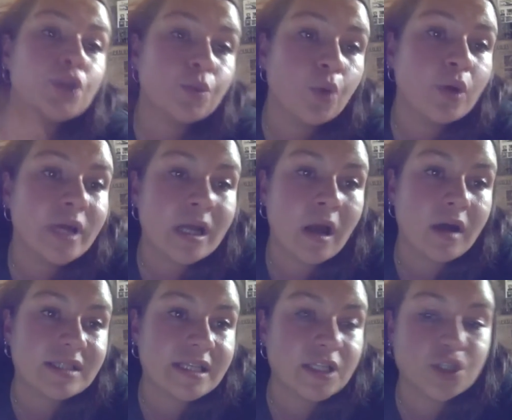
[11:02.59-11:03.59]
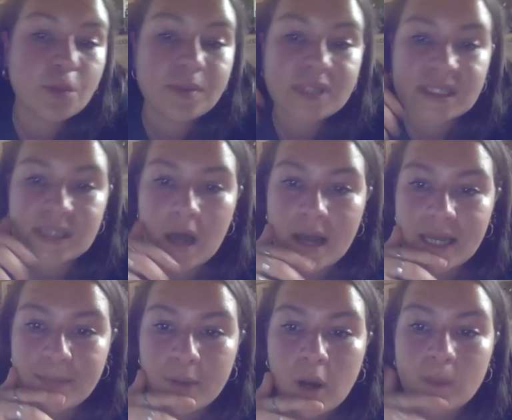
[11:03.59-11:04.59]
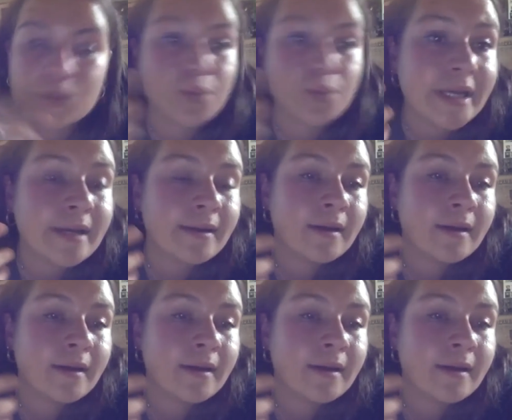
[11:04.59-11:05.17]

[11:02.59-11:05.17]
the ruling class at the top of society becomes weak,